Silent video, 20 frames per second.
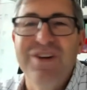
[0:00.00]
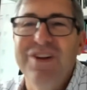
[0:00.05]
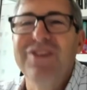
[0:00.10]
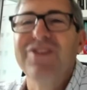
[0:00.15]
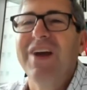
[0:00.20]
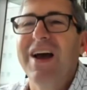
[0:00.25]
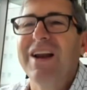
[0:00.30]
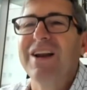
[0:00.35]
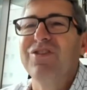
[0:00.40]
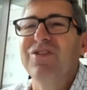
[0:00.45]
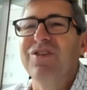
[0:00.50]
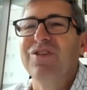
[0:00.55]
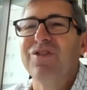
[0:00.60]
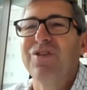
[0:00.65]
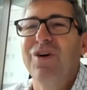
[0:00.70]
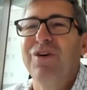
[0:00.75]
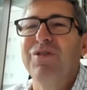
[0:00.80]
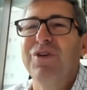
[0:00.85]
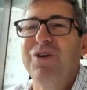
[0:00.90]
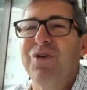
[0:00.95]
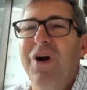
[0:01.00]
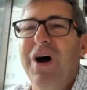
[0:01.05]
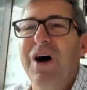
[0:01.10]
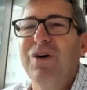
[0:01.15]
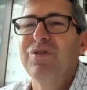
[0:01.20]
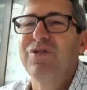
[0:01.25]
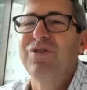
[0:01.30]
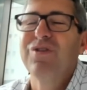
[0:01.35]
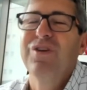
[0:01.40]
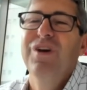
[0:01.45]
the intelligence of the
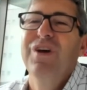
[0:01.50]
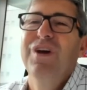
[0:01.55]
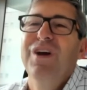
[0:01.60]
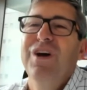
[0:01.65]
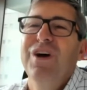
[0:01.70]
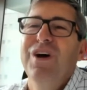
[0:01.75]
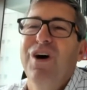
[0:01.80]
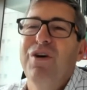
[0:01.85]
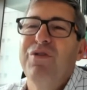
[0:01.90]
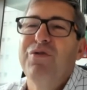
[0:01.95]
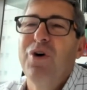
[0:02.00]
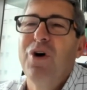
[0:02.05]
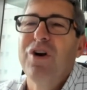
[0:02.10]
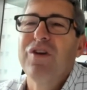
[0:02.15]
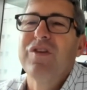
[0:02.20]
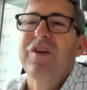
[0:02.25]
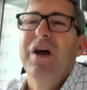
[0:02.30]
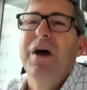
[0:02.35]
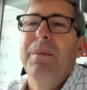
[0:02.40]
crowds. Of course,